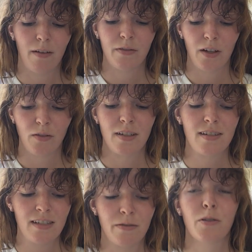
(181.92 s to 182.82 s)
of illness
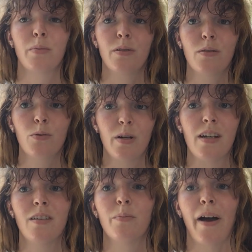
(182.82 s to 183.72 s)
differ
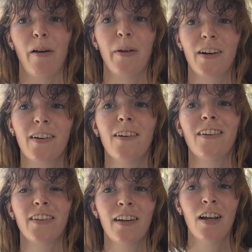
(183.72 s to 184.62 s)
between biomedical
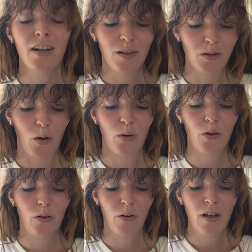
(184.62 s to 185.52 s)
and
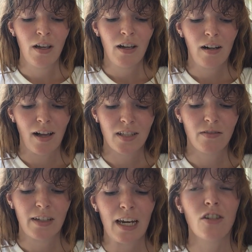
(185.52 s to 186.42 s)
local
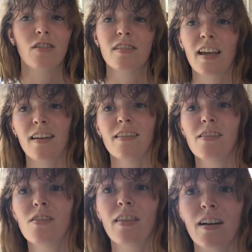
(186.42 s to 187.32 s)
classifications, and
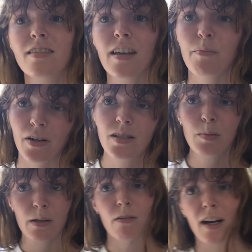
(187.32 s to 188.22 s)
thus they must
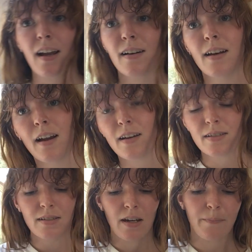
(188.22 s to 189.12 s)
be
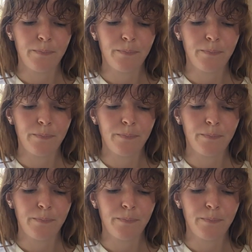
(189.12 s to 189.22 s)
recognized.